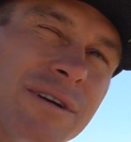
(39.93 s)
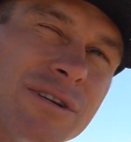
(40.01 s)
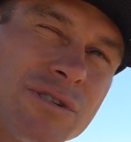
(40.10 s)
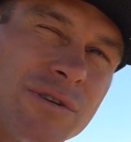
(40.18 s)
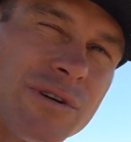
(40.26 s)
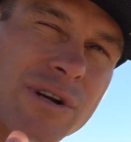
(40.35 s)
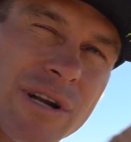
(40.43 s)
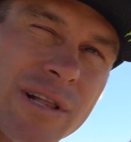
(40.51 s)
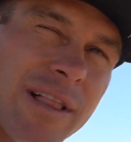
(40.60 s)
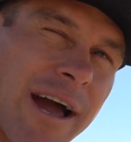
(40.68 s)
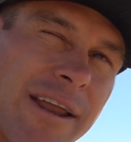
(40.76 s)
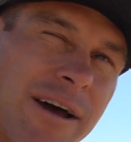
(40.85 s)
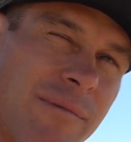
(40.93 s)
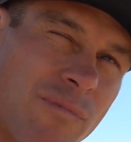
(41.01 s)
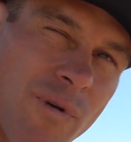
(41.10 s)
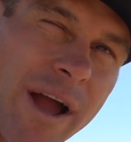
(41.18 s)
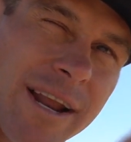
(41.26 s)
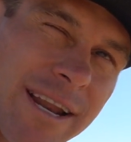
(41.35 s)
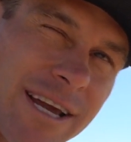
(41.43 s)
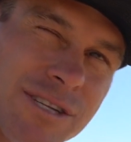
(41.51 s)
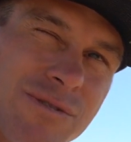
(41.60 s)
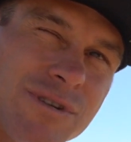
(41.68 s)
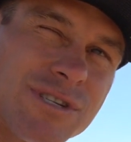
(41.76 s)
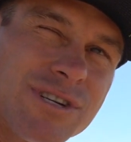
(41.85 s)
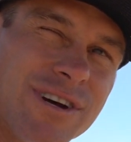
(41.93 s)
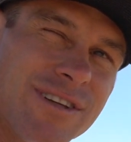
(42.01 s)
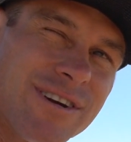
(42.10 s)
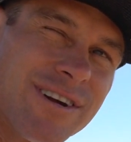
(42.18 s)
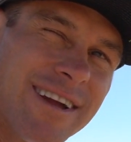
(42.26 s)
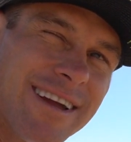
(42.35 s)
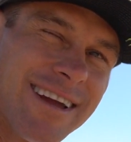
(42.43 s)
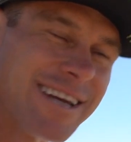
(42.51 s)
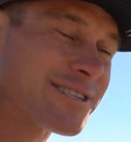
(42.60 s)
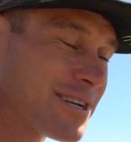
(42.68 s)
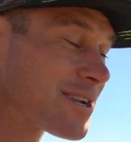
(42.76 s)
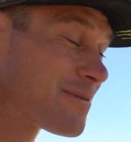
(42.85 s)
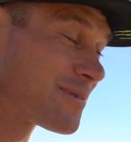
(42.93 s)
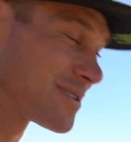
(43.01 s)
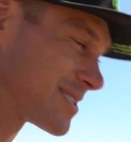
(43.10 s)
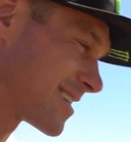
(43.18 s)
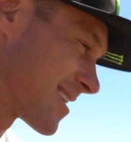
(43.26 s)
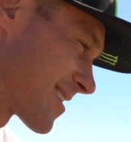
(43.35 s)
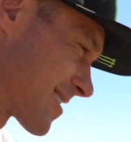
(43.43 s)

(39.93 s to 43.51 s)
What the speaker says: So they're gonna line up right next to each other. It's gonna be sick.